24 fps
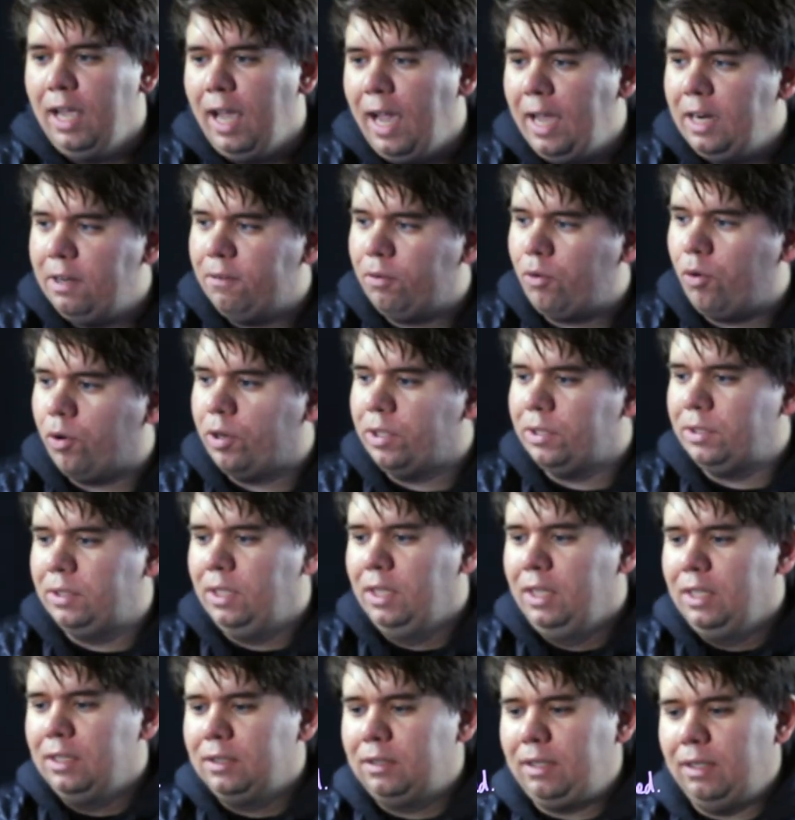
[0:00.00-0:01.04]
And of course,
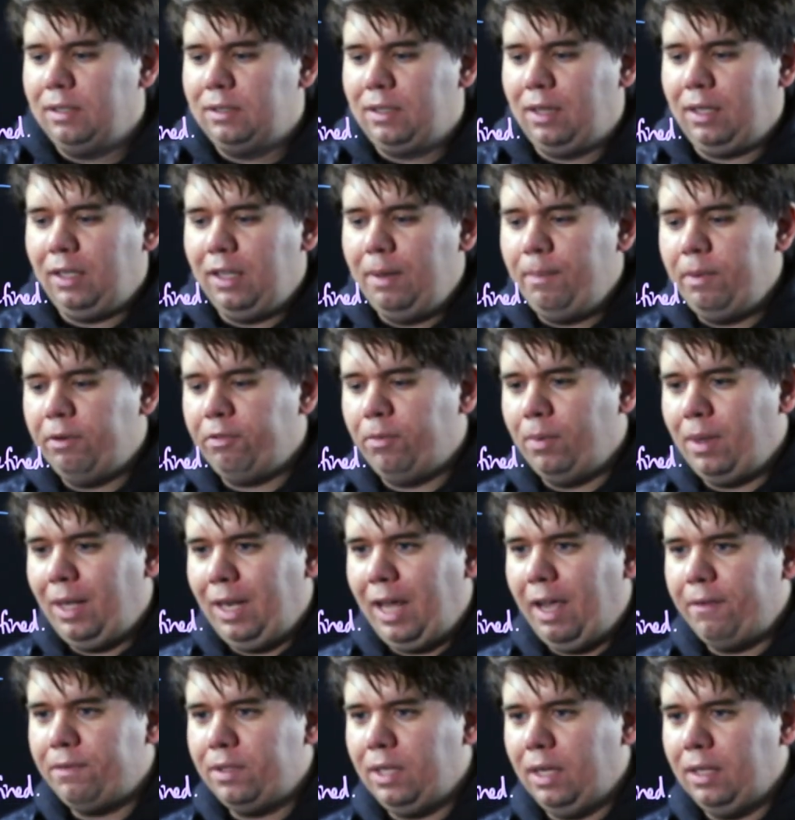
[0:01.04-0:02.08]
since the limit from the
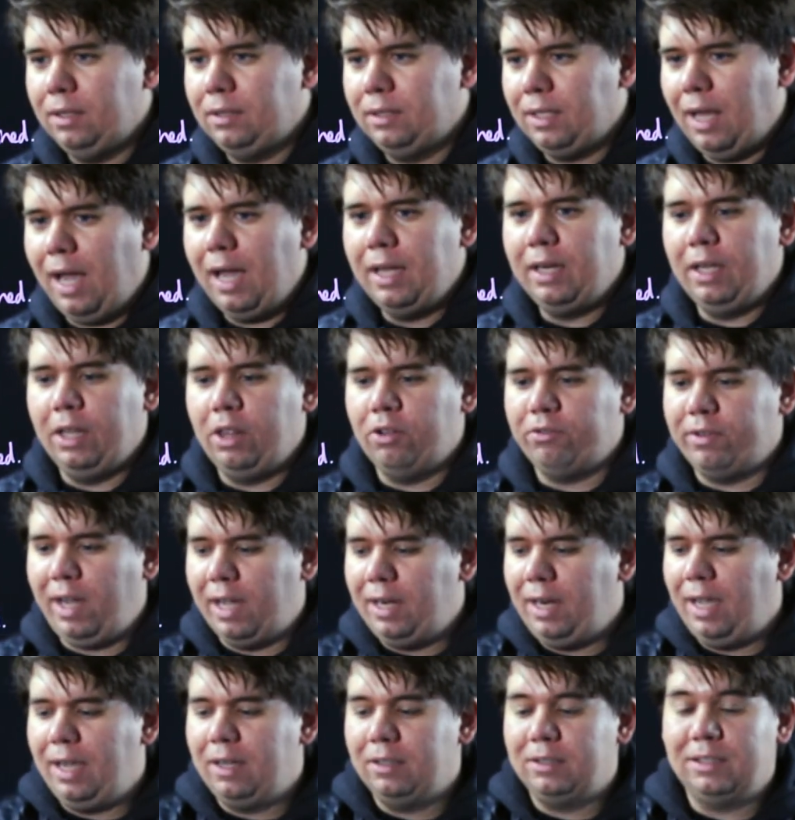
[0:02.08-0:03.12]
left-hand side and the
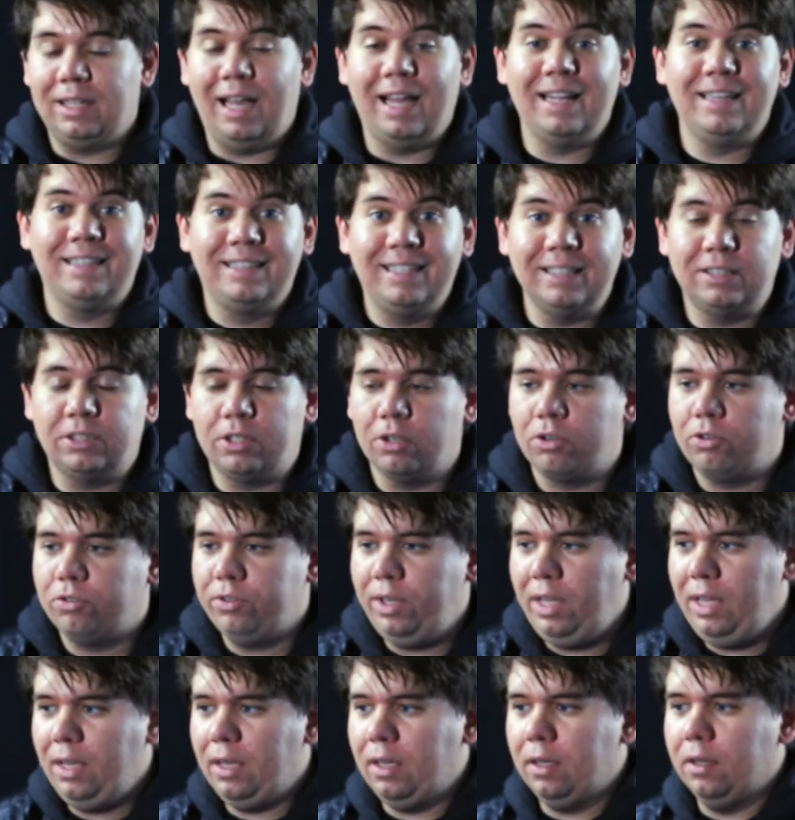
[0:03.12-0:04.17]
right-hand side
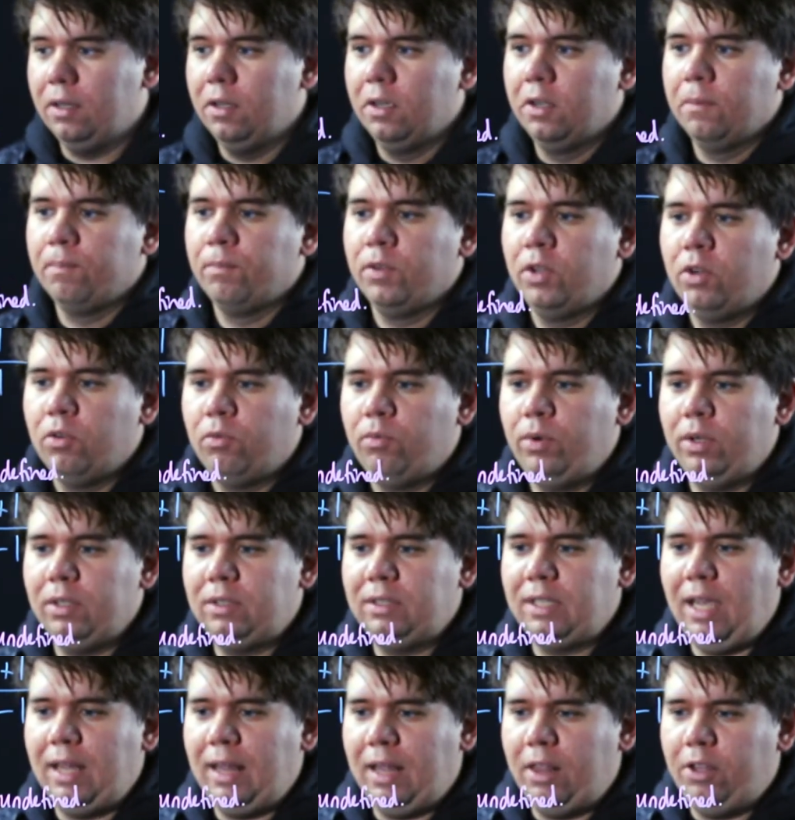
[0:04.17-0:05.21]
disagree, we'd
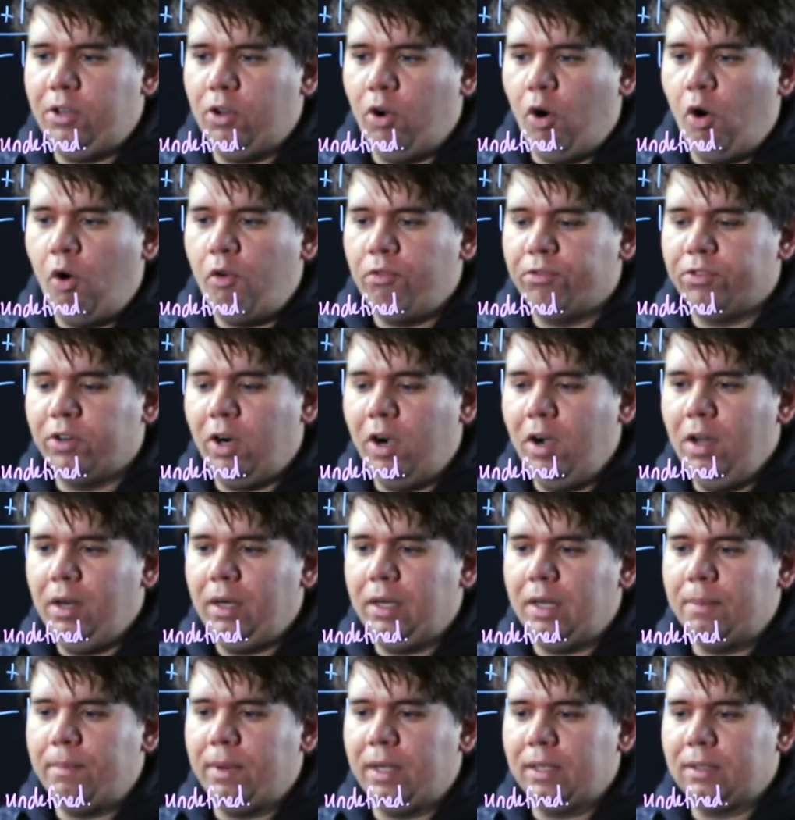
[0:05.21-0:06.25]
say that the overall
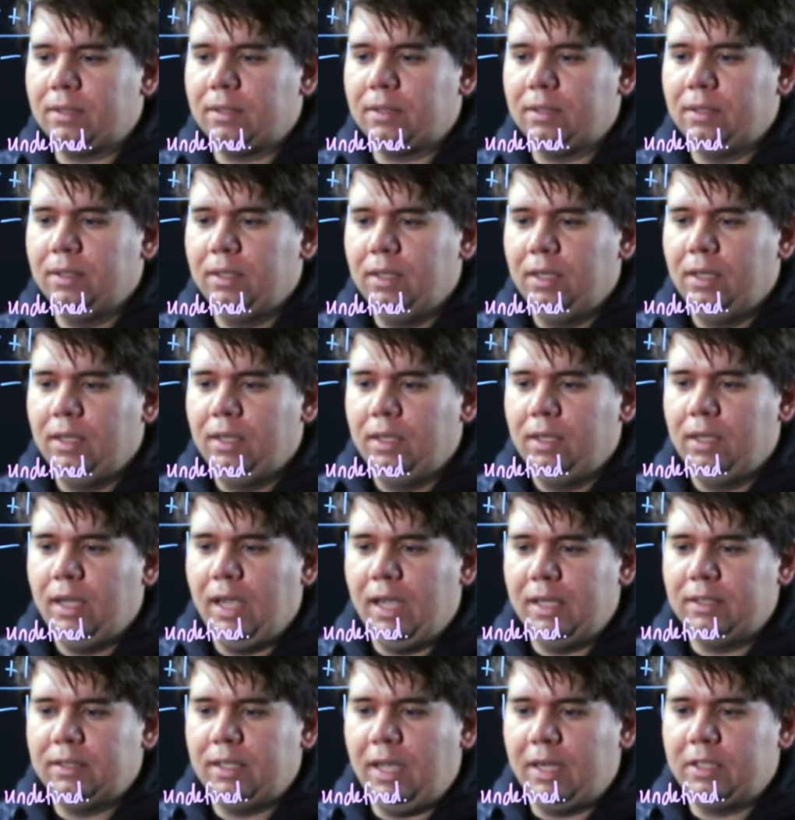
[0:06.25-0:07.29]
limit
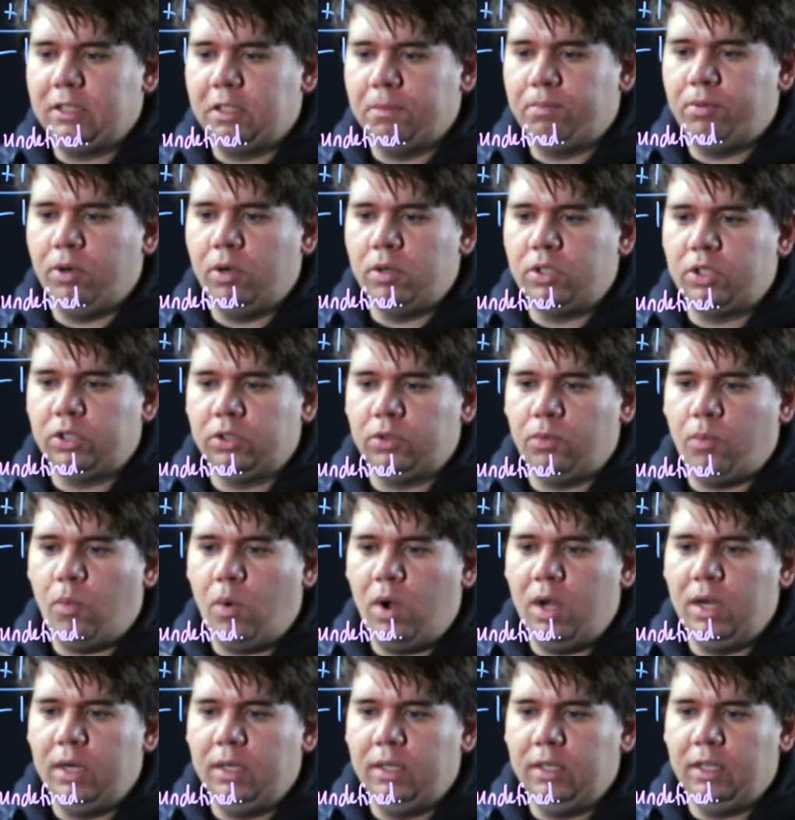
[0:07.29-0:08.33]
as x approaches
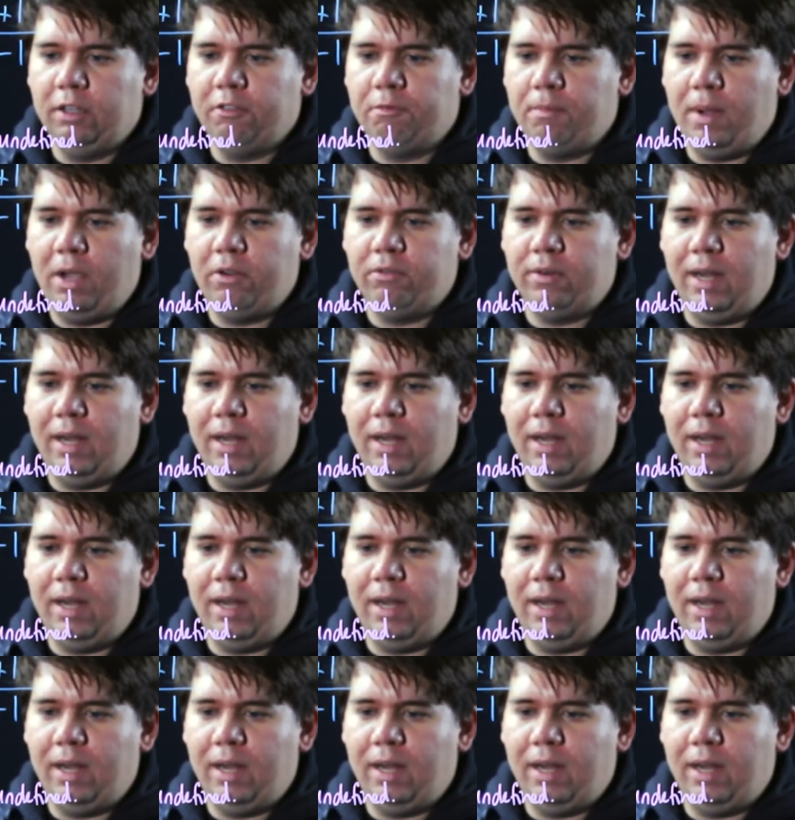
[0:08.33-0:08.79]
1 of my